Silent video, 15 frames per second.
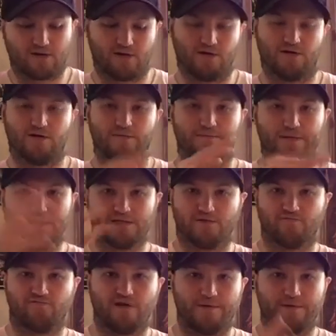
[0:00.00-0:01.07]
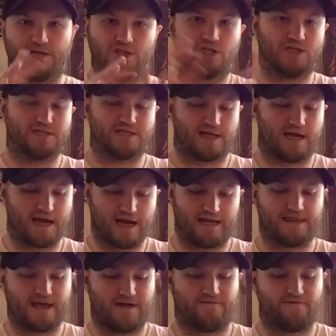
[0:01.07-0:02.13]
or a piece of ribbon just to
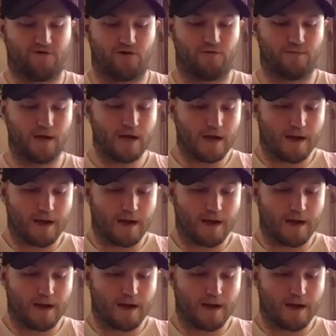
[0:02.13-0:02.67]
hide that foam.